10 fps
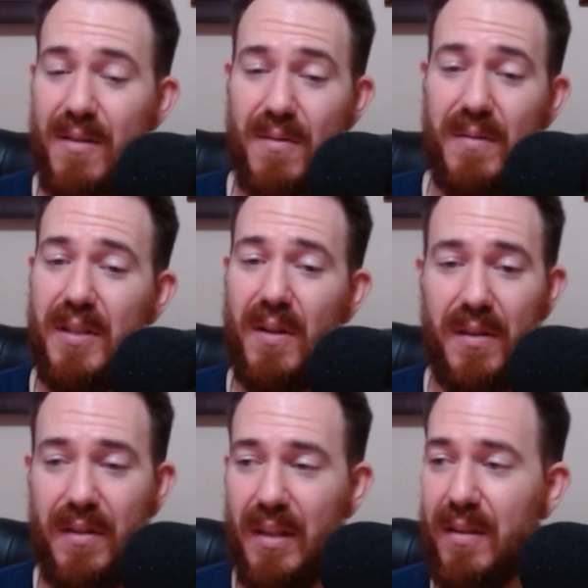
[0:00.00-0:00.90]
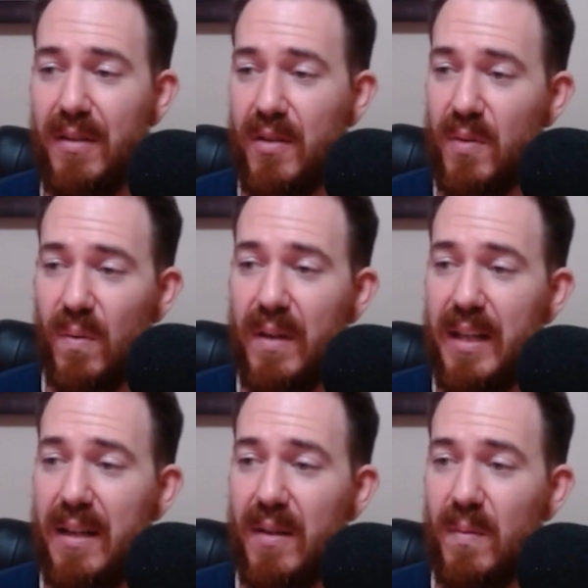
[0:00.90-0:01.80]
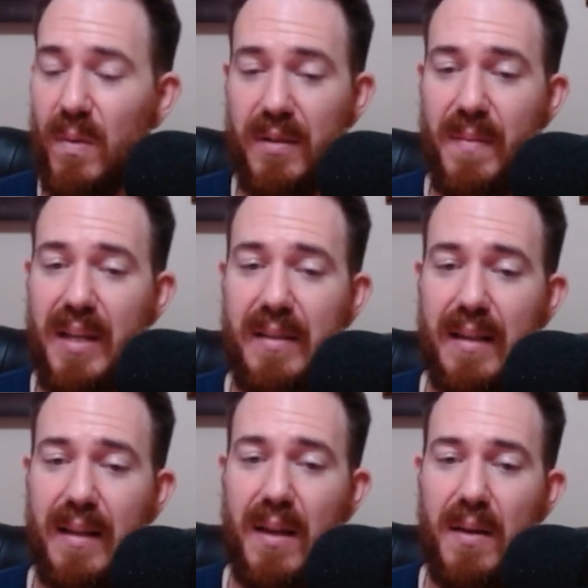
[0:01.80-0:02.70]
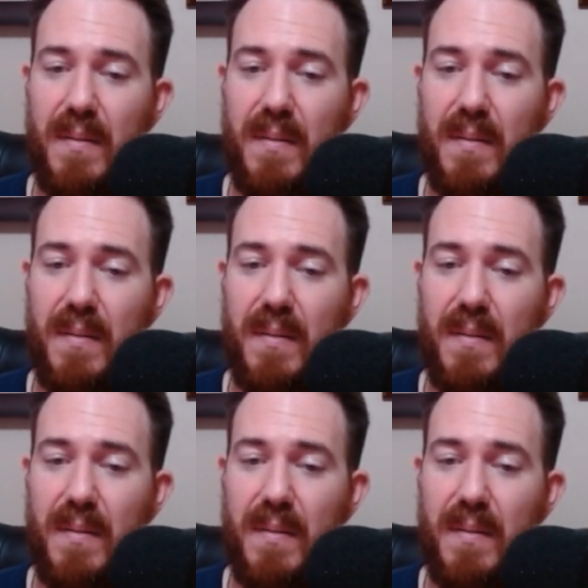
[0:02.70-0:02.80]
early on that the story was amazing,